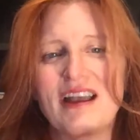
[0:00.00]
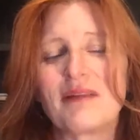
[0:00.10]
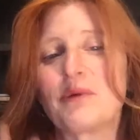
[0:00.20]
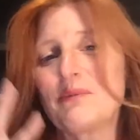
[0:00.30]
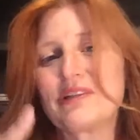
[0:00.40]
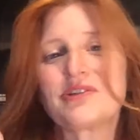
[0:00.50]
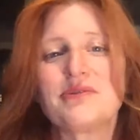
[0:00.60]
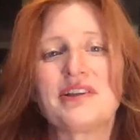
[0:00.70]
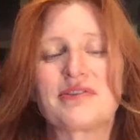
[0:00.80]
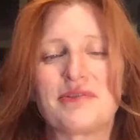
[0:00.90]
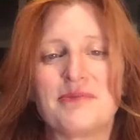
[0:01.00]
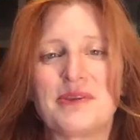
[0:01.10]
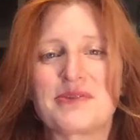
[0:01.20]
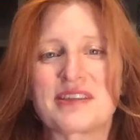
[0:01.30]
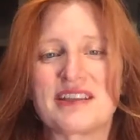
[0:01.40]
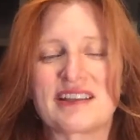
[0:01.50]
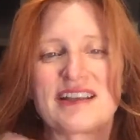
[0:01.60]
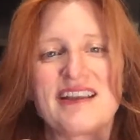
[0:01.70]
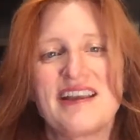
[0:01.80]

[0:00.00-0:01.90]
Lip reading: And when we do it through music,